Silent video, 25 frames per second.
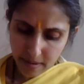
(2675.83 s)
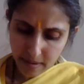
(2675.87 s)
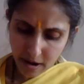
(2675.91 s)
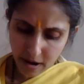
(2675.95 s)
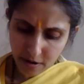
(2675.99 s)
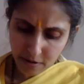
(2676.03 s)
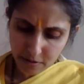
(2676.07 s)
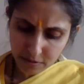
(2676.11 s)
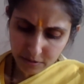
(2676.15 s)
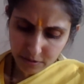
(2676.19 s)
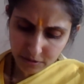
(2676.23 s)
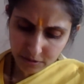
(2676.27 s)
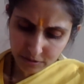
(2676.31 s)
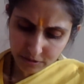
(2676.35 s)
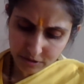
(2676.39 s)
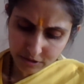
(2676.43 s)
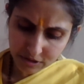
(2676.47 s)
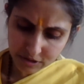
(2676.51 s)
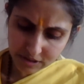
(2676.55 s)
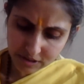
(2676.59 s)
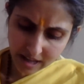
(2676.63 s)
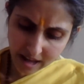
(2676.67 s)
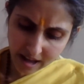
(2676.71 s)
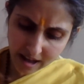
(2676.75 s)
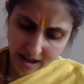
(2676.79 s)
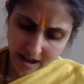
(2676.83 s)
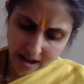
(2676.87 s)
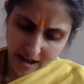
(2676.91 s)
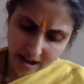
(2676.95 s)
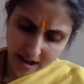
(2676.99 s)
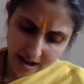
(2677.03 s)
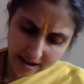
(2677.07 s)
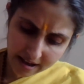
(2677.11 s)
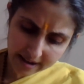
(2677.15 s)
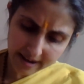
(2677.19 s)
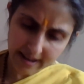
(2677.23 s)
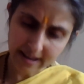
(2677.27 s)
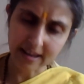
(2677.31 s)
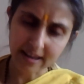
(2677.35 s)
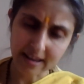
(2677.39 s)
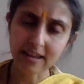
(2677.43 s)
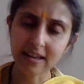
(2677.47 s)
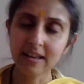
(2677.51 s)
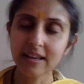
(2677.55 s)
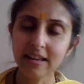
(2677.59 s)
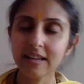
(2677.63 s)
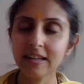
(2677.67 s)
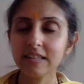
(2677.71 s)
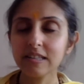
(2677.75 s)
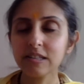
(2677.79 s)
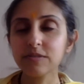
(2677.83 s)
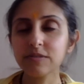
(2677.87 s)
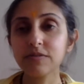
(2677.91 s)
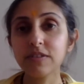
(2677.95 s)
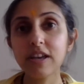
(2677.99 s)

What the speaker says: bahudustare, it's